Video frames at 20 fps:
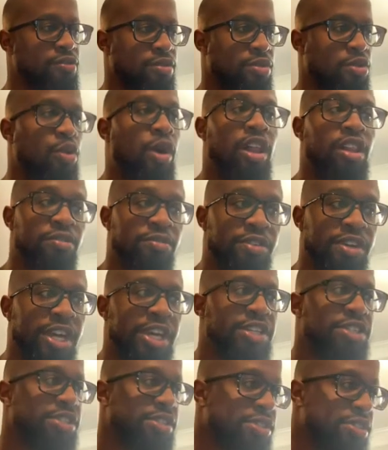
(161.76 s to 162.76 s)

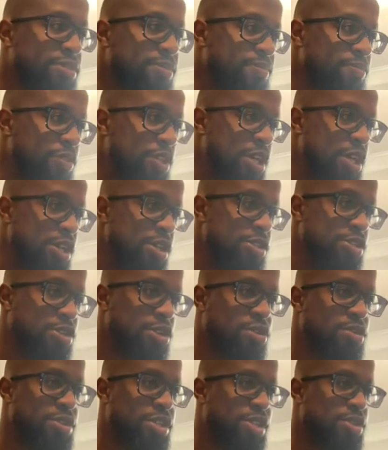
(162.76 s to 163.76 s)
qualifications.
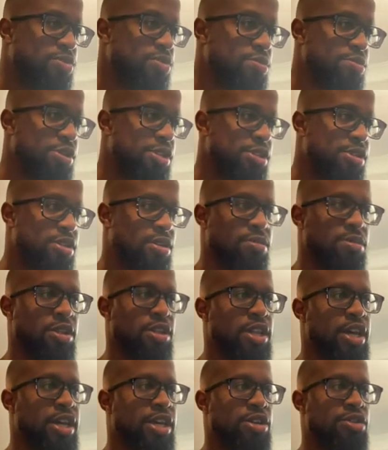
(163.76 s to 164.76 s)
So this will be something
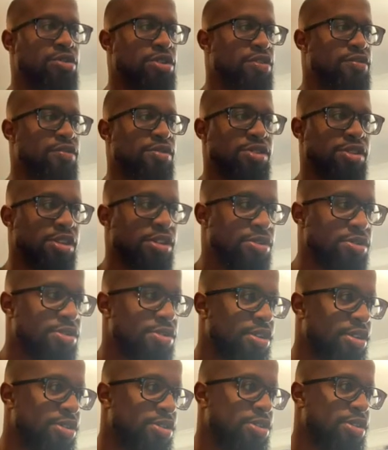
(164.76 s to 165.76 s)
like your different skill
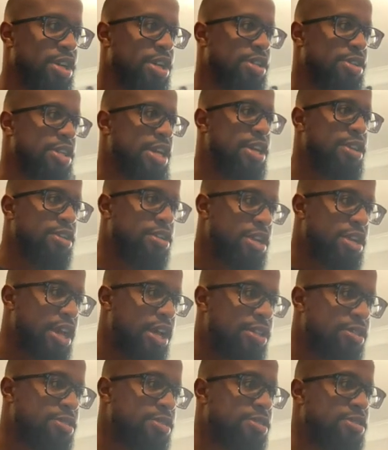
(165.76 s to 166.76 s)
sets, like data
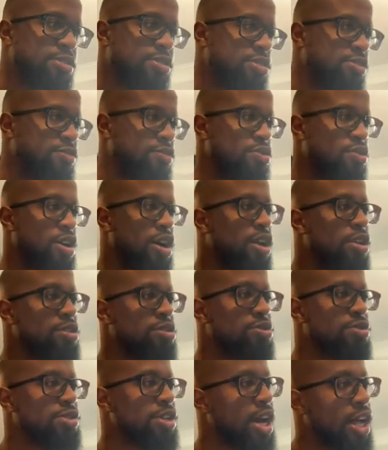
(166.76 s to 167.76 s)
analysis. If you know how to
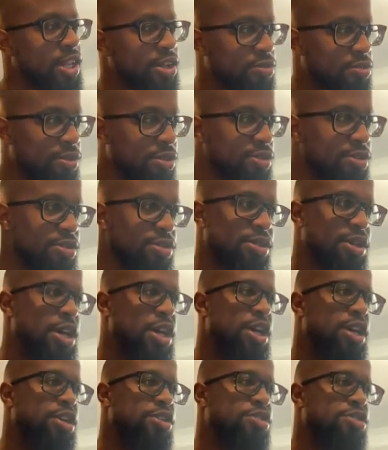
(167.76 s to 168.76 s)
use SolidWorks,
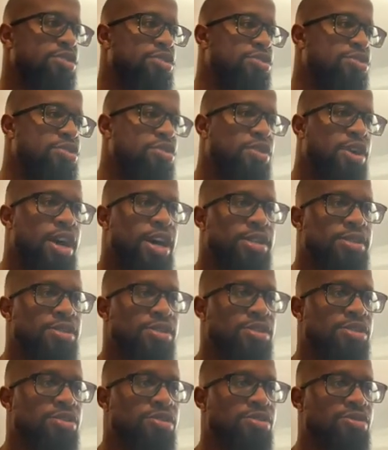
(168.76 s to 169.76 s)
do you know how to
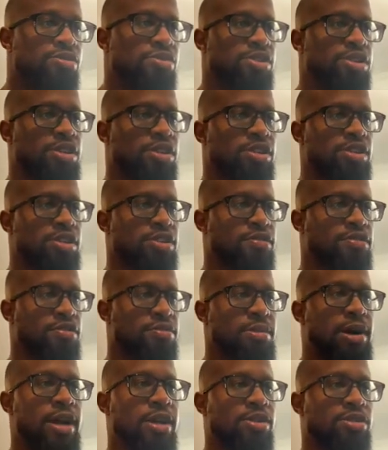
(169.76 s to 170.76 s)
use different
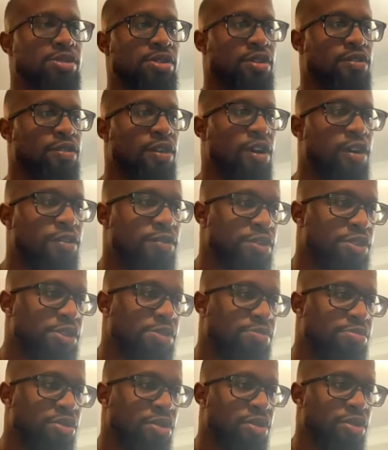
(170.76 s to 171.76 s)
Microsoft Office
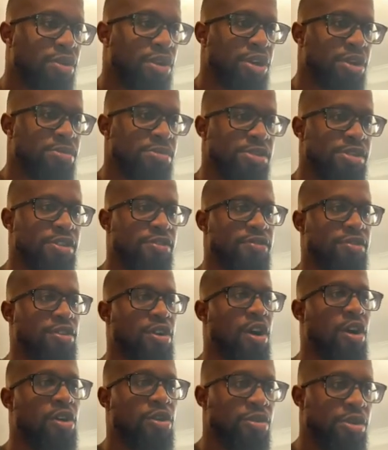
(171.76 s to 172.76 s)
programs, different
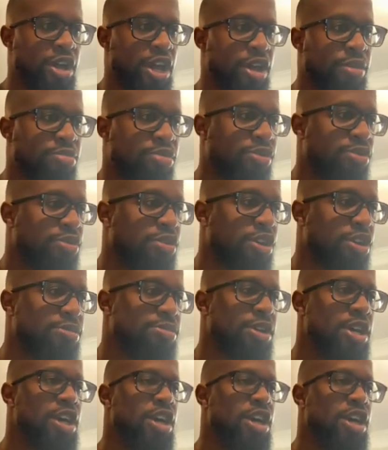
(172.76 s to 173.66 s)
AutoCAD programs?